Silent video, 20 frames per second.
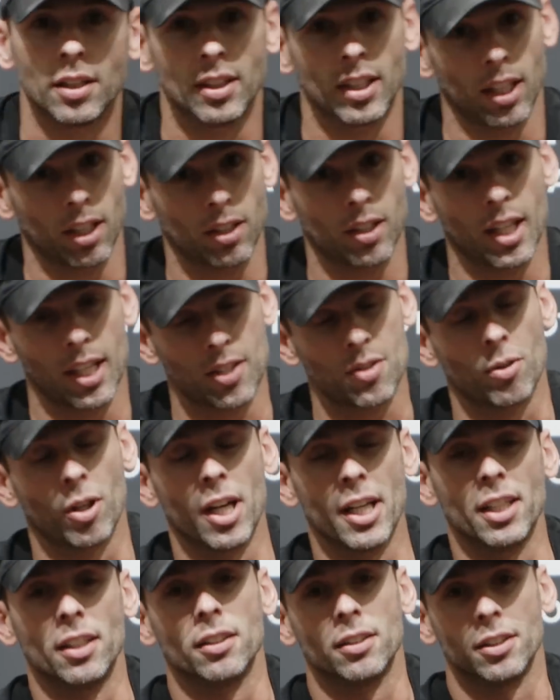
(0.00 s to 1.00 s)
Yeah, that's
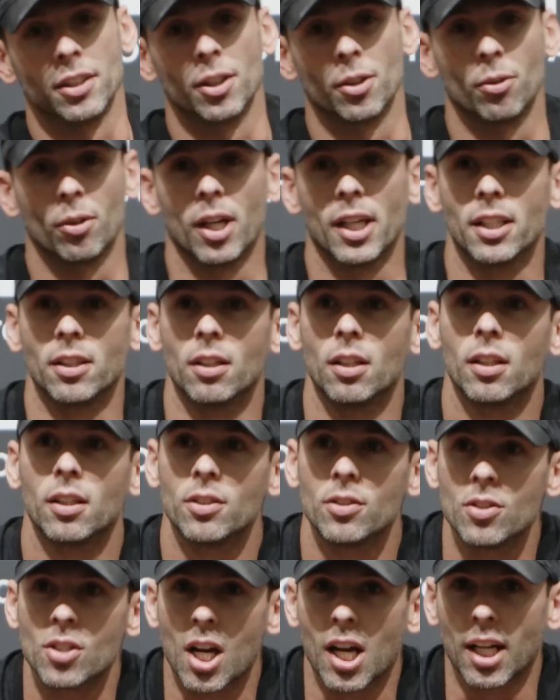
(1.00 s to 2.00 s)
right. You're right,
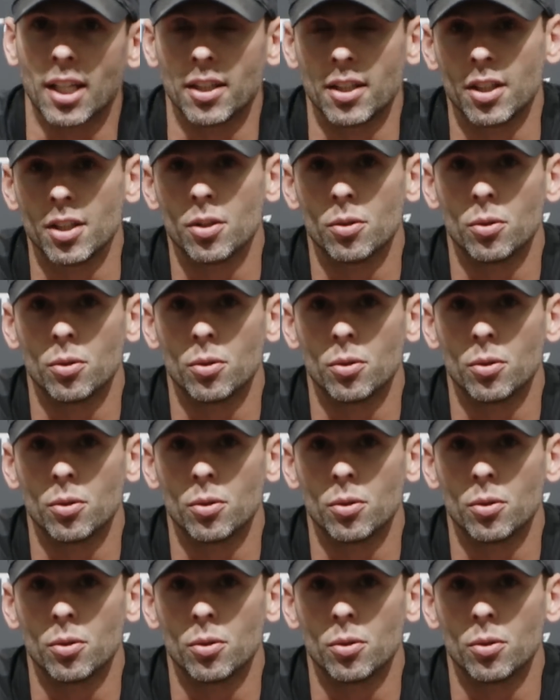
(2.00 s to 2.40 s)
John.